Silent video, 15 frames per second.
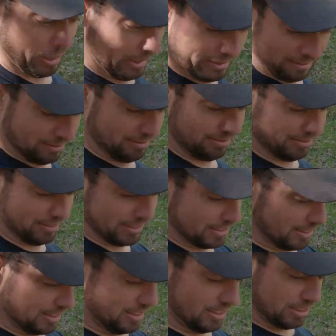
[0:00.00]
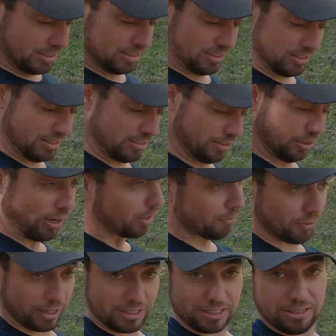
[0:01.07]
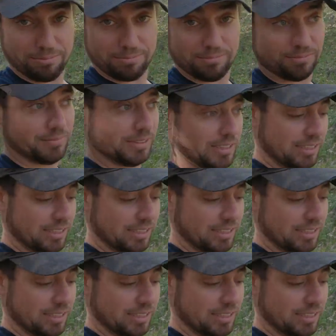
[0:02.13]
but you're gonna forget something.